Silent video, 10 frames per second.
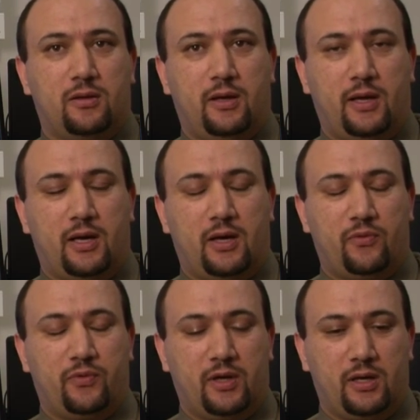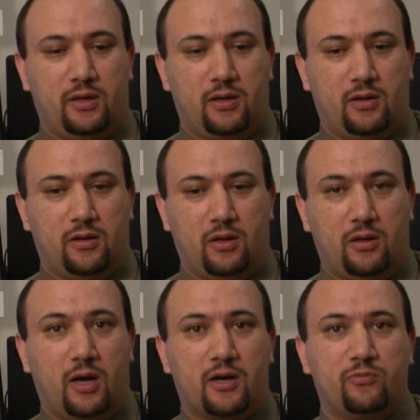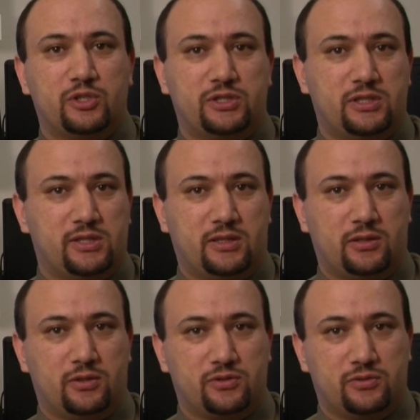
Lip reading: They have a lot of machines at their